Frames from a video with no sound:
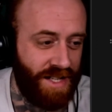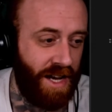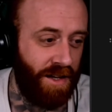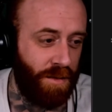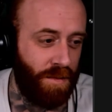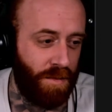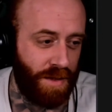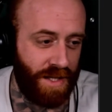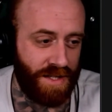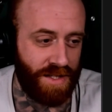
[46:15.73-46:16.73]
hanging
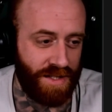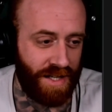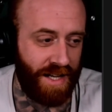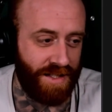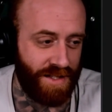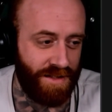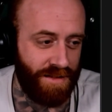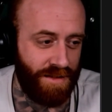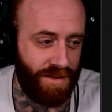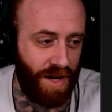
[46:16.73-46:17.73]
with this, because it gets
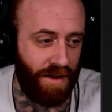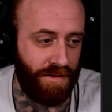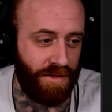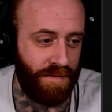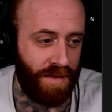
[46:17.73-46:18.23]
tough.